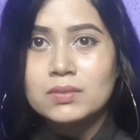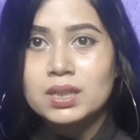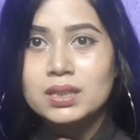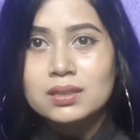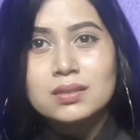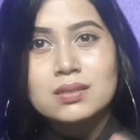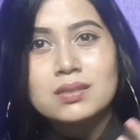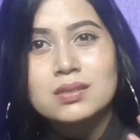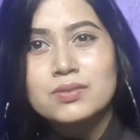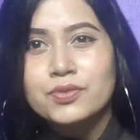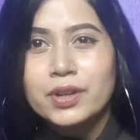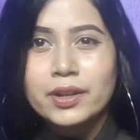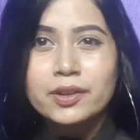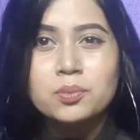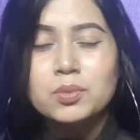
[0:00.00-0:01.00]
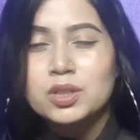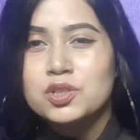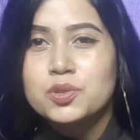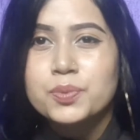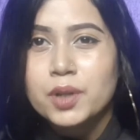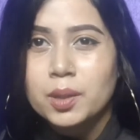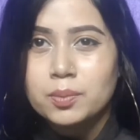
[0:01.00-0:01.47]
it is very
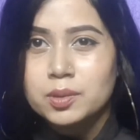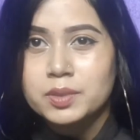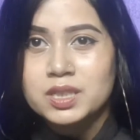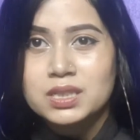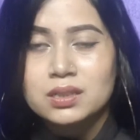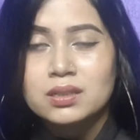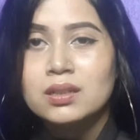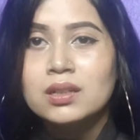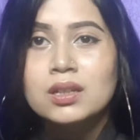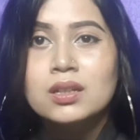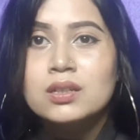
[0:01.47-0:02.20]
much problematic.